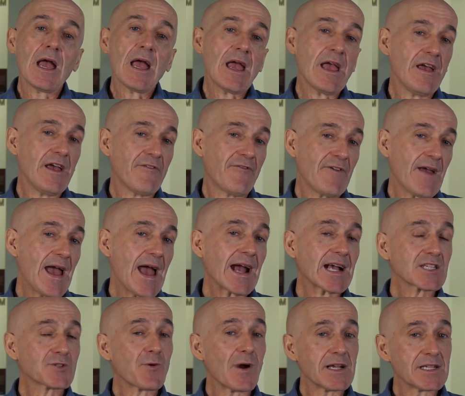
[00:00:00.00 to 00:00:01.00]
if
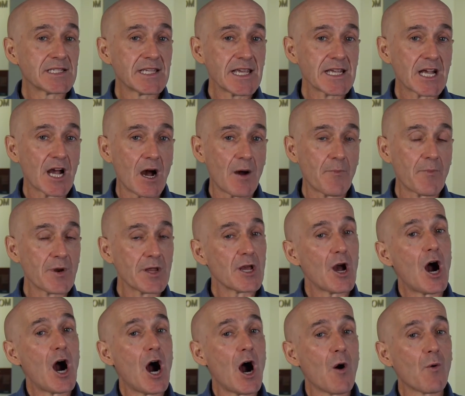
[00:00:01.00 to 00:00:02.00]
XYZ company
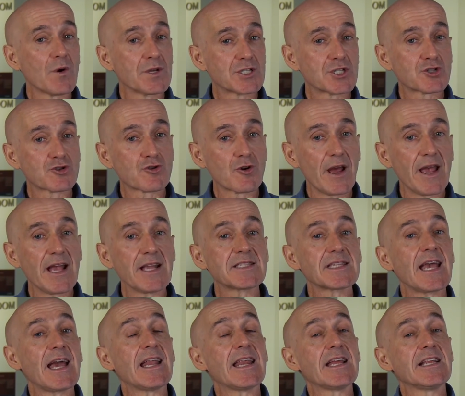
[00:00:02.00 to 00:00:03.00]
always trades
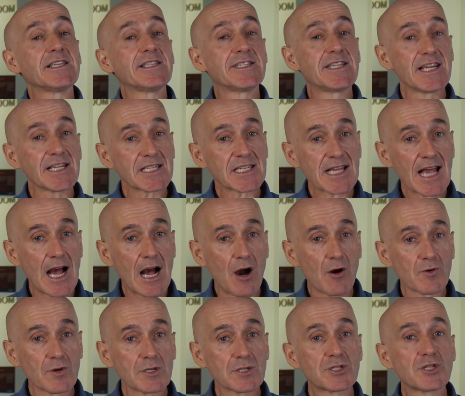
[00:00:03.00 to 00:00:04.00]
at a discount